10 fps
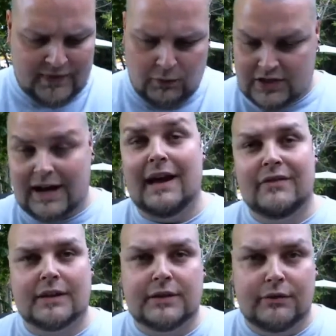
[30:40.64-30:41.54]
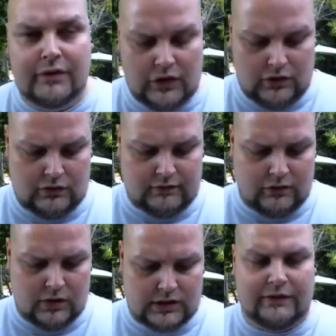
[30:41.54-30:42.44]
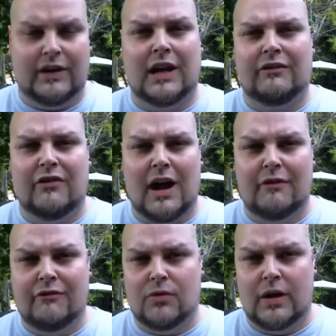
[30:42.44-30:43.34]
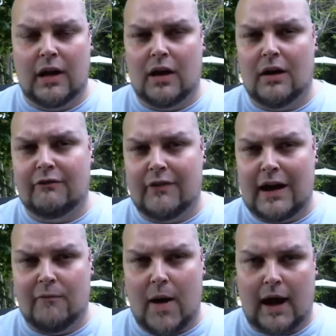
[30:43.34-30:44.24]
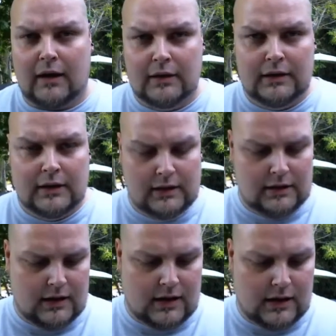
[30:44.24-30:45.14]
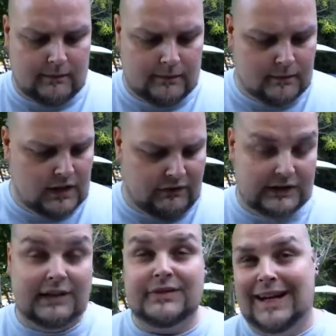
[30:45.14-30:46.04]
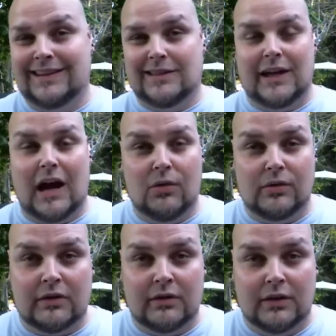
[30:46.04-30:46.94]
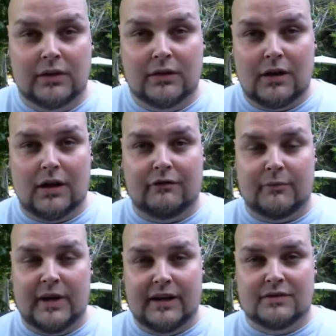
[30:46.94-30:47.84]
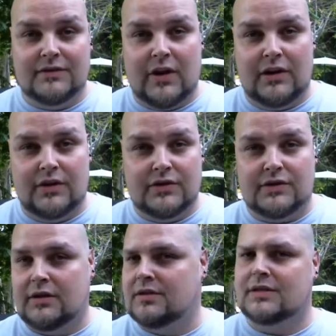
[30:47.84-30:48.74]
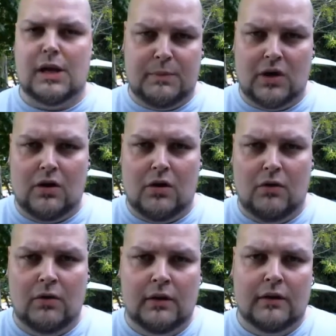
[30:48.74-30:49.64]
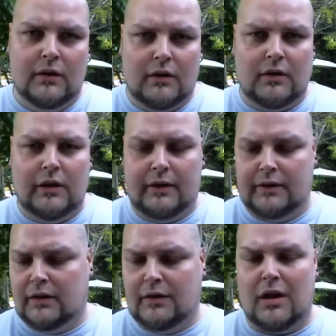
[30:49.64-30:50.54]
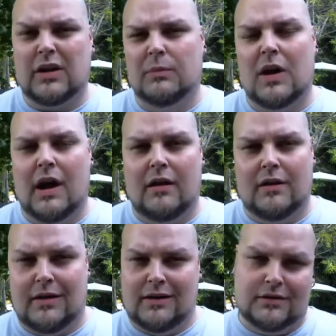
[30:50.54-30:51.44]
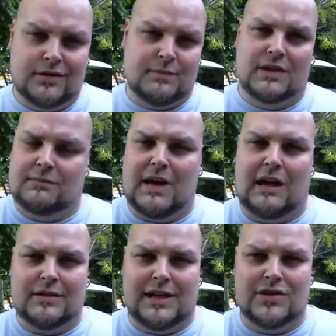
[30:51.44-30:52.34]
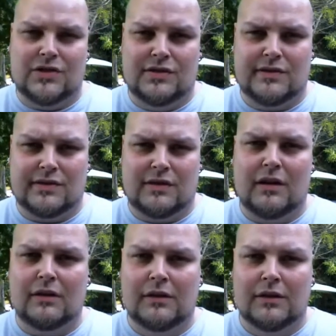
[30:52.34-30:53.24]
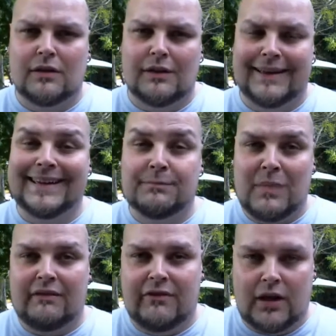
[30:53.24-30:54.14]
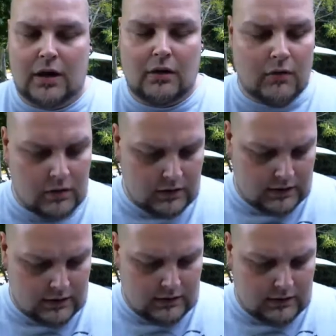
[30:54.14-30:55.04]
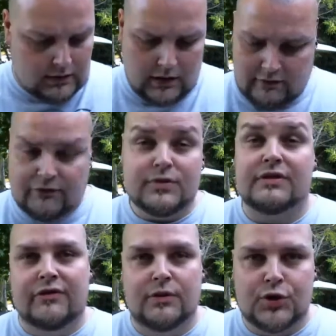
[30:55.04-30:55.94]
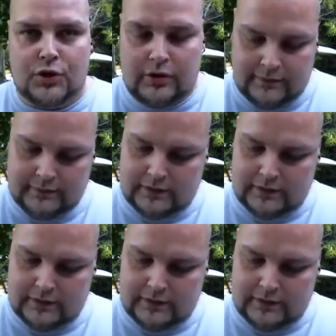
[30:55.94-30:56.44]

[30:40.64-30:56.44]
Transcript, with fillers: which I have yet to review for $11.95 for a uh, five pack. Um, if I left anything out uh, from any of those vendors, uh, just let me know, and uh, I'll keep an eye on it, and I'll just make some annotations in my video for the future.